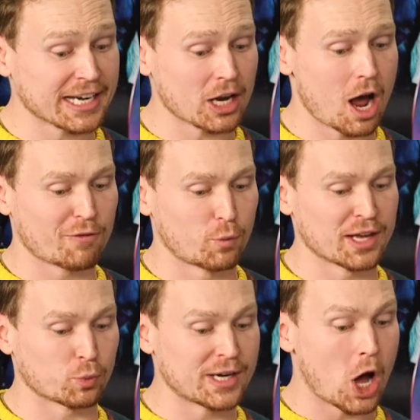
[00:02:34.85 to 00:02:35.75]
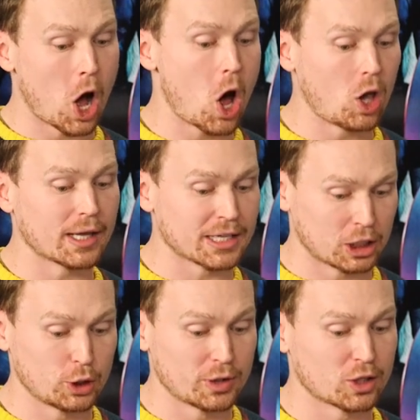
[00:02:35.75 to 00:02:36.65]
to kick it off with we all
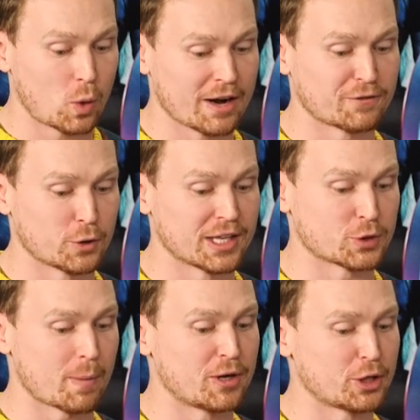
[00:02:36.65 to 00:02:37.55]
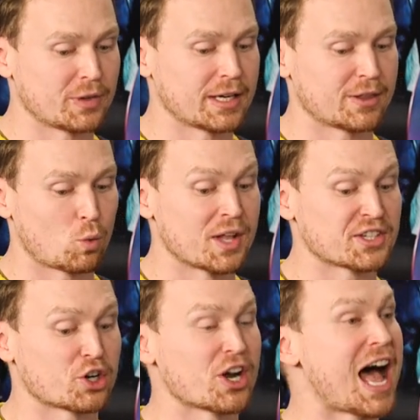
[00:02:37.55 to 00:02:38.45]
included quite a few of these, so I'm going to do the the ones
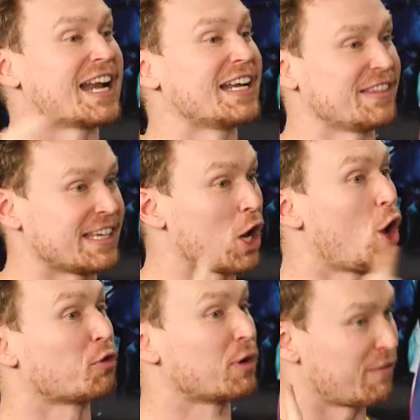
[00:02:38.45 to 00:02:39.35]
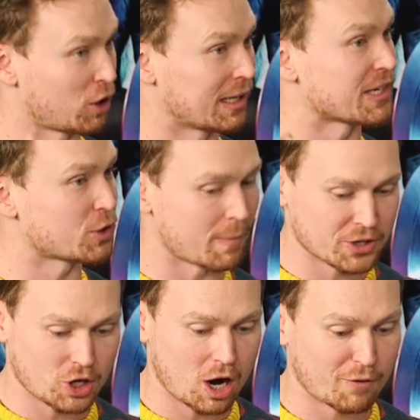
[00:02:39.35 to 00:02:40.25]
that are not in the all three of our lists. Sure. So I'm
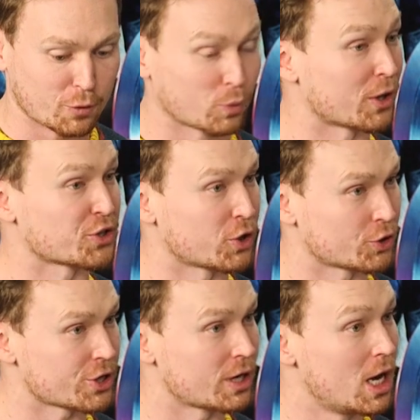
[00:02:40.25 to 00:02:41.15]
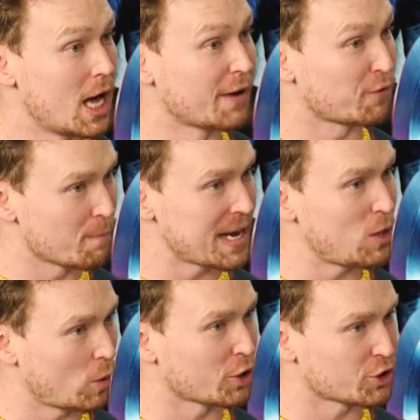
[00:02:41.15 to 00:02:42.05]
going to start sure. off with Winter Soldier. For me,
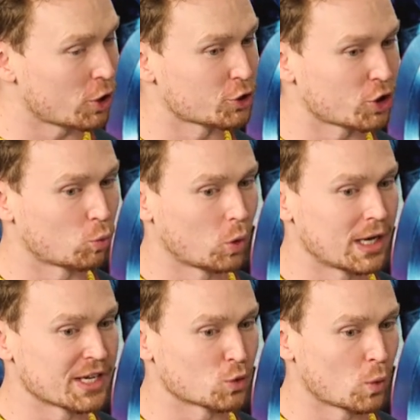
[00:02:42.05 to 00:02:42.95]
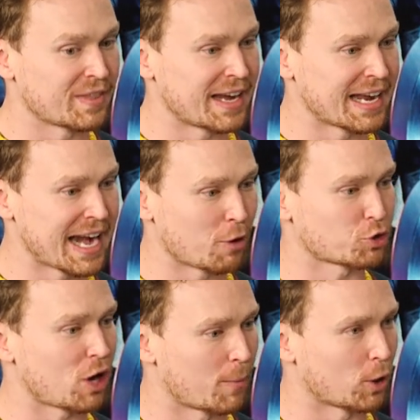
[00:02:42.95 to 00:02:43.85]
Winter Soldier was when they
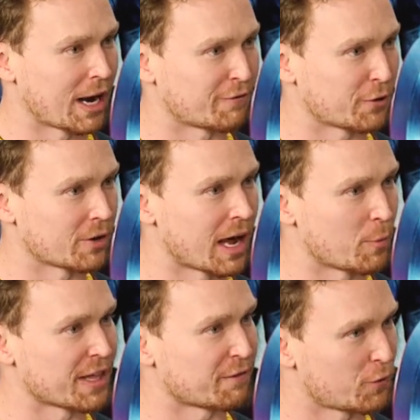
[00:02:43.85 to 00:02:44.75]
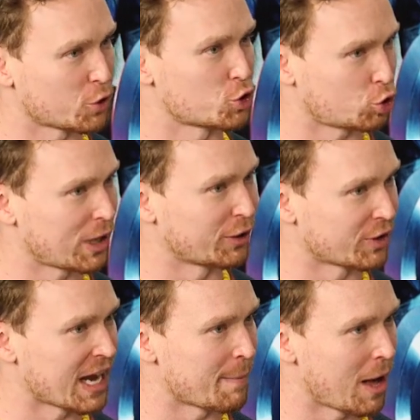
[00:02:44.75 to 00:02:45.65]
announced Robert Redford and when that first trailer
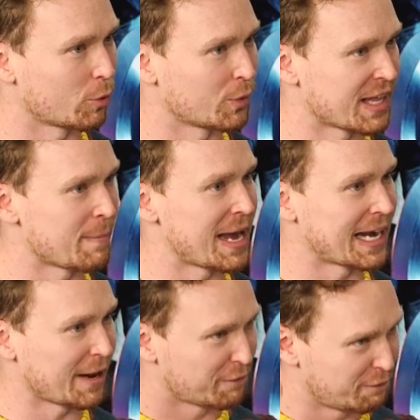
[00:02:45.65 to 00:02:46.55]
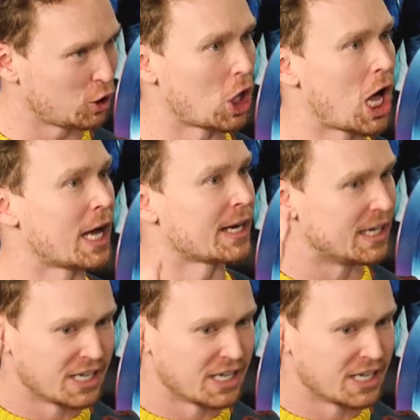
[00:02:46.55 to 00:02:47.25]
came out, when they made a full on